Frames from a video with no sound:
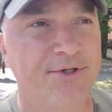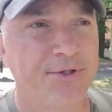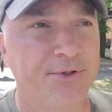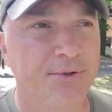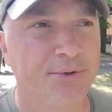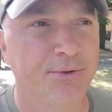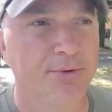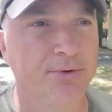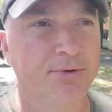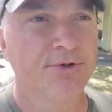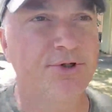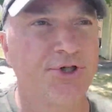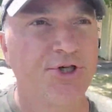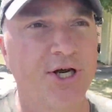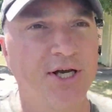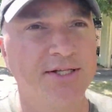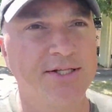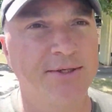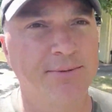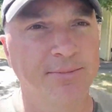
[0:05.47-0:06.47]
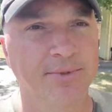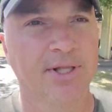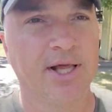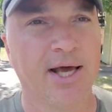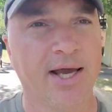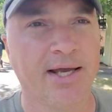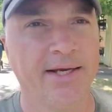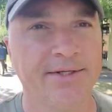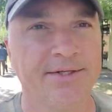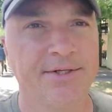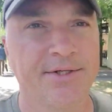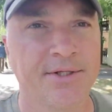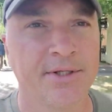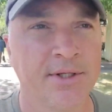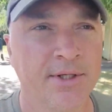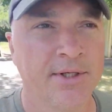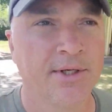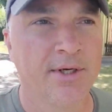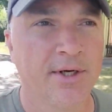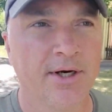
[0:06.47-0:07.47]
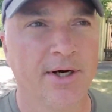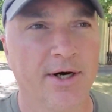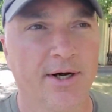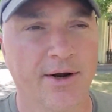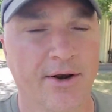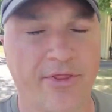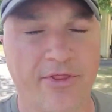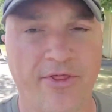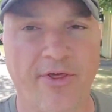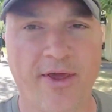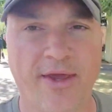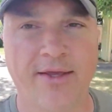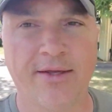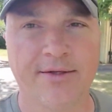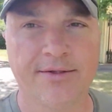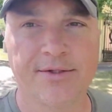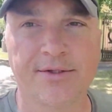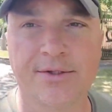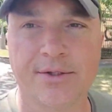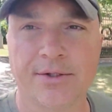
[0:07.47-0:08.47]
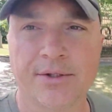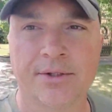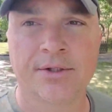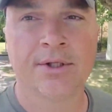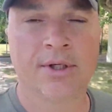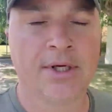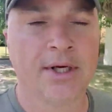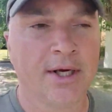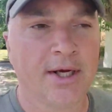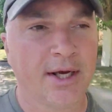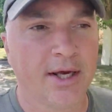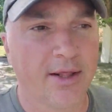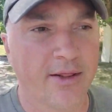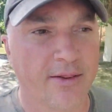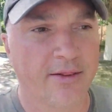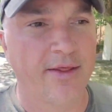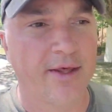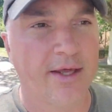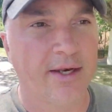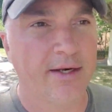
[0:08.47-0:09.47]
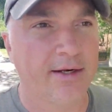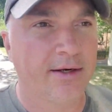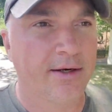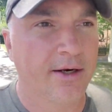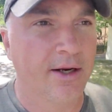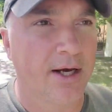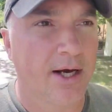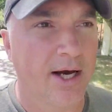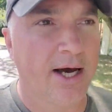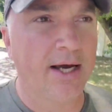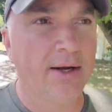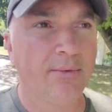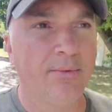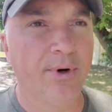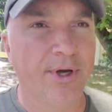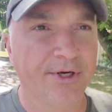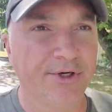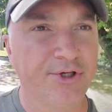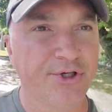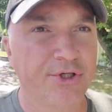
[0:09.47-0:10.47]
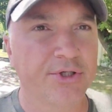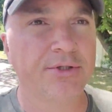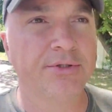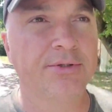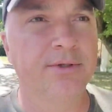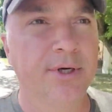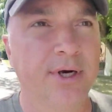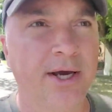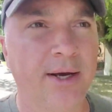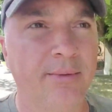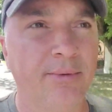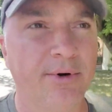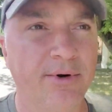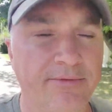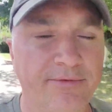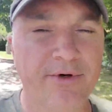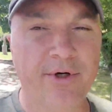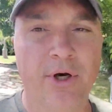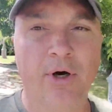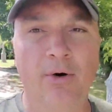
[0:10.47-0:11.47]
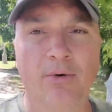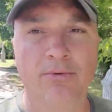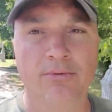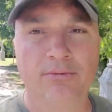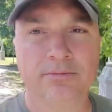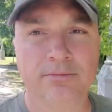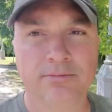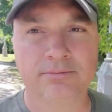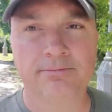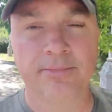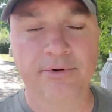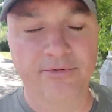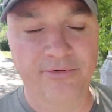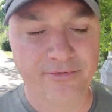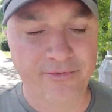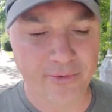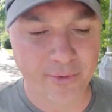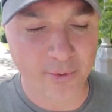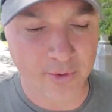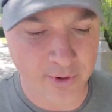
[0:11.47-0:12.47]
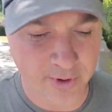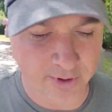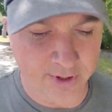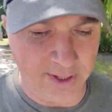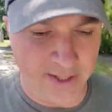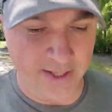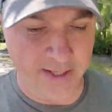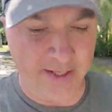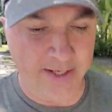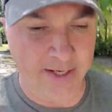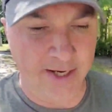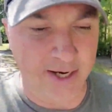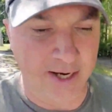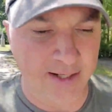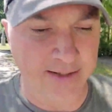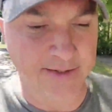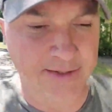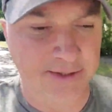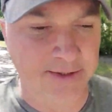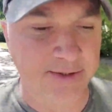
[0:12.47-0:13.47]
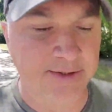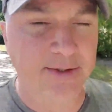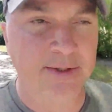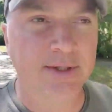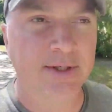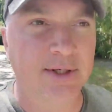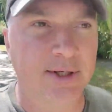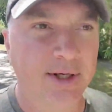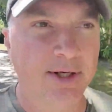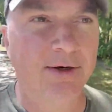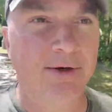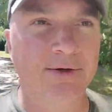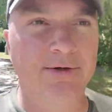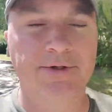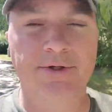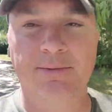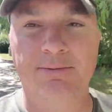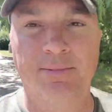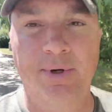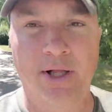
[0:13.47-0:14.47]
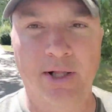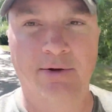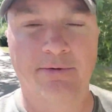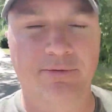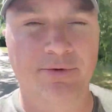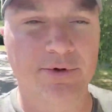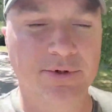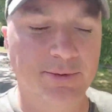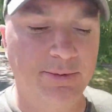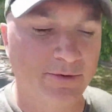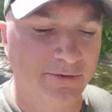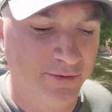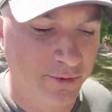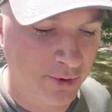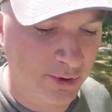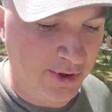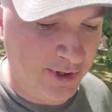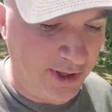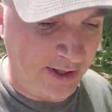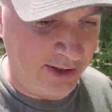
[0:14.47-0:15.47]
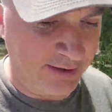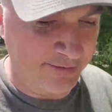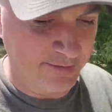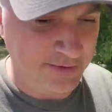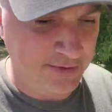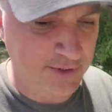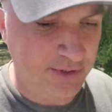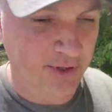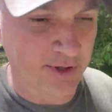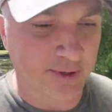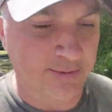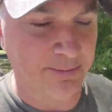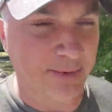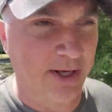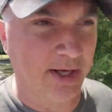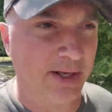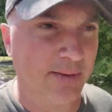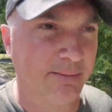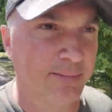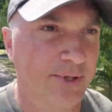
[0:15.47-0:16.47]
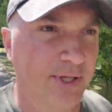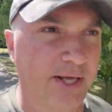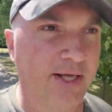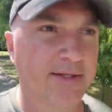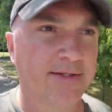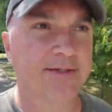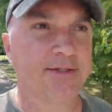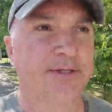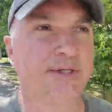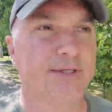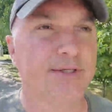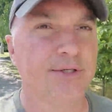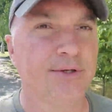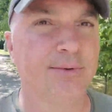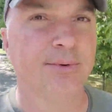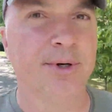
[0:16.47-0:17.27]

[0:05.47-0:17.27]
to shed some light on things that I wish I would have known before I got here to Belarus, before I even started making plans to do